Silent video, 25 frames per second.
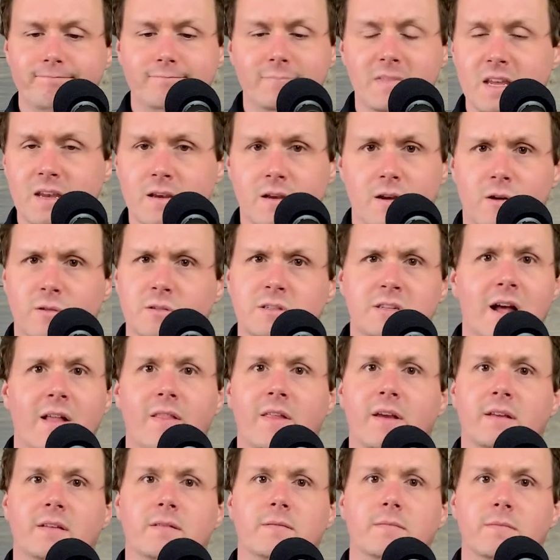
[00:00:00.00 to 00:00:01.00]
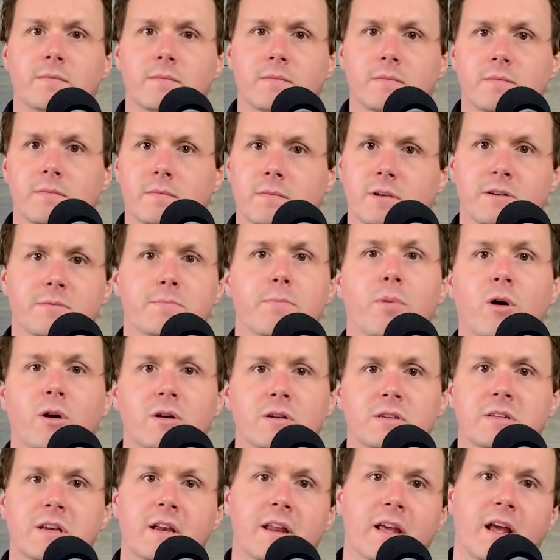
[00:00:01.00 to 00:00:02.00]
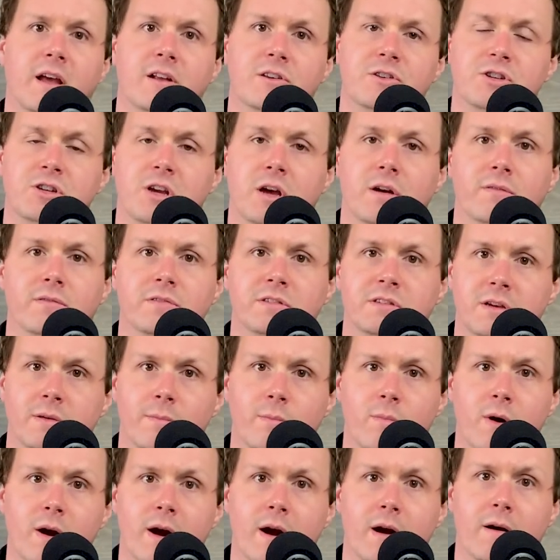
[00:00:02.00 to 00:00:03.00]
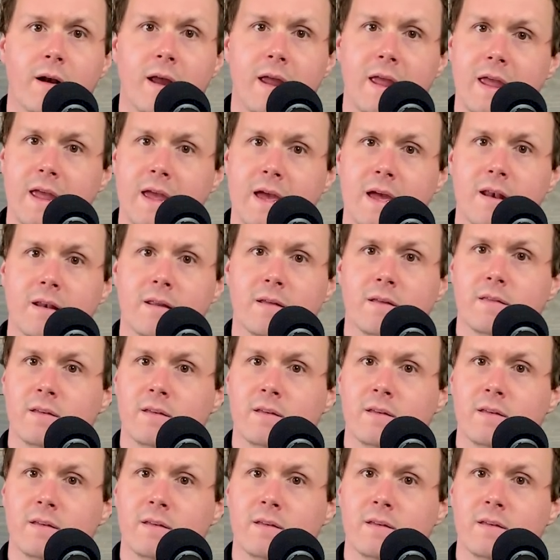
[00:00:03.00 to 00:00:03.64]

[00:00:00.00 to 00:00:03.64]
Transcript: it's not like there's parts sitting on shelves somewhere and